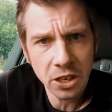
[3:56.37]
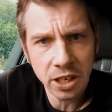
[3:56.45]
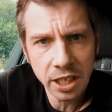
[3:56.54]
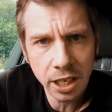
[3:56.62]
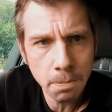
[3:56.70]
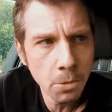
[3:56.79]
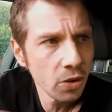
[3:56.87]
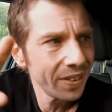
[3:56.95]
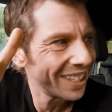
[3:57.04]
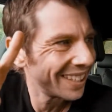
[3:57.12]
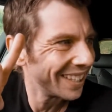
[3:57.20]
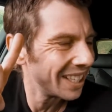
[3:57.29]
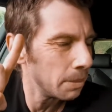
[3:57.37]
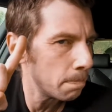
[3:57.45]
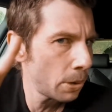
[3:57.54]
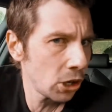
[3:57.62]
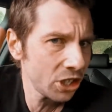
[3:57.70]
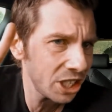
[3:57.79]
going to keep moving, going to keep
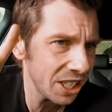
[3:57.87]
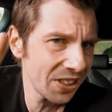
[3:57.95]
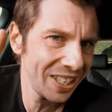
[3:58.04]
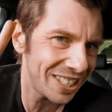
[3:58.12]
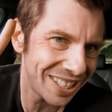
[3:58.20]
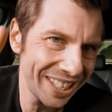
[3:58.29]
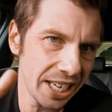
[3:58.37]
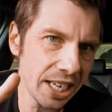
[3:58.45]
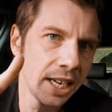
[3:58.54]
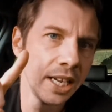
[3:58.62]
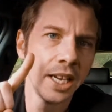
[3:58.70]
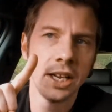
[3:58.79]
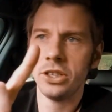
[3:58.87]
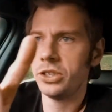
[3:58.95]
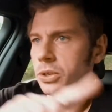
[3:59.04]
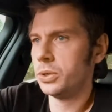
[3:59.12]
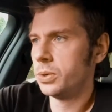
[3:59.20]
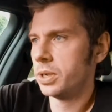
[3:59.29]
pushing this thing
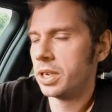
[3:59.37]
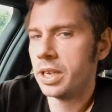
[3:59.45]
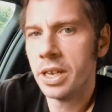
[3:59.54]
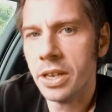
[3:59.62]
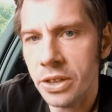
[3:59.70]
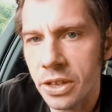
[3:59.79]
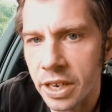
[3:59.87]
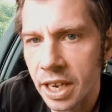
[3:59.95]
to the